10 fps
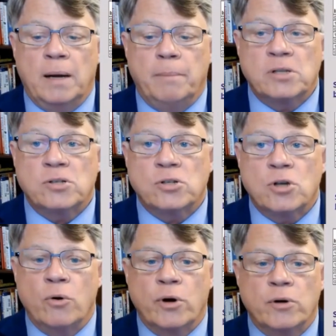business
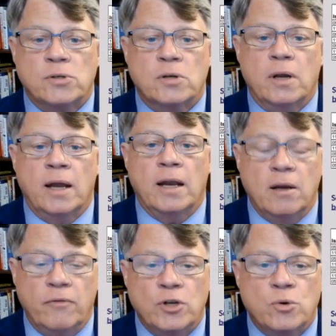owners and
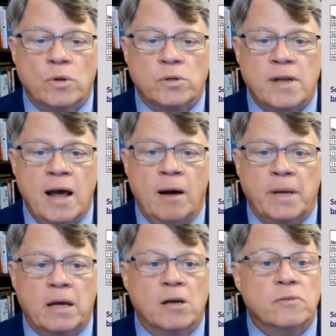individuals now
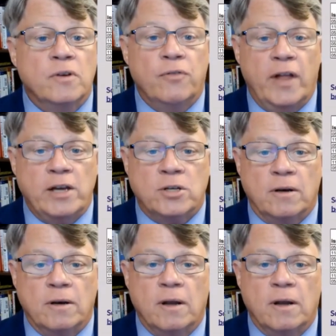because of inflation.